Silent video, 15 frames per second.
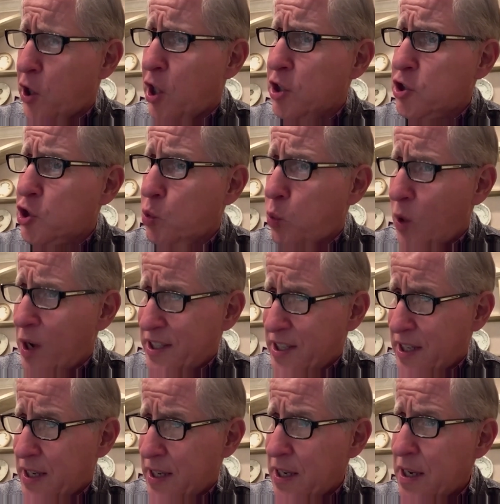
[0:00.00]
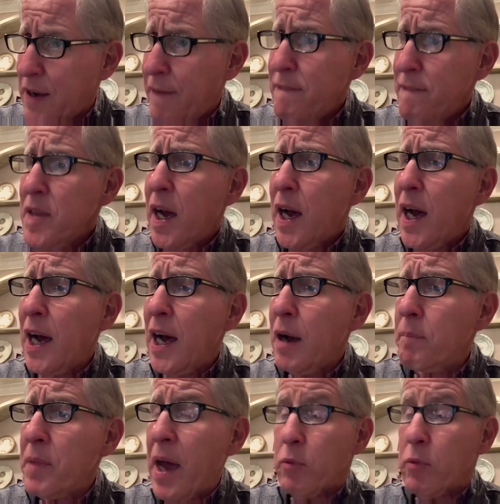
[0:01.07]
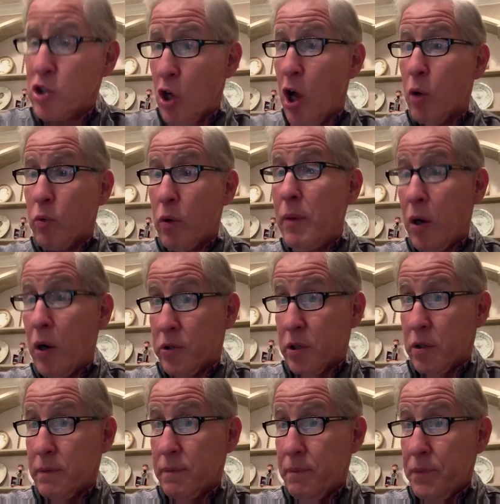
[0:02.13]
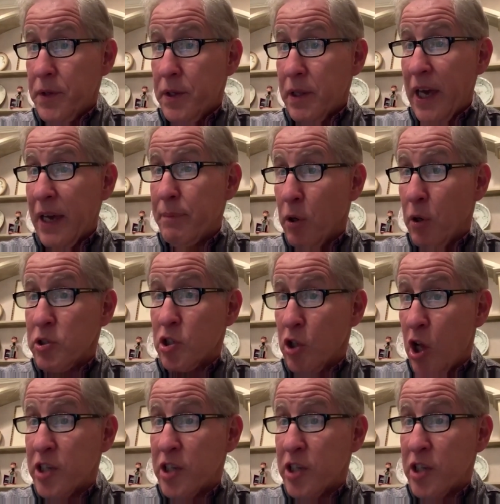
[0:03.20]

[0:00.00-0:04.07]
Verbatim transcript: fall 20, that was all remote, like most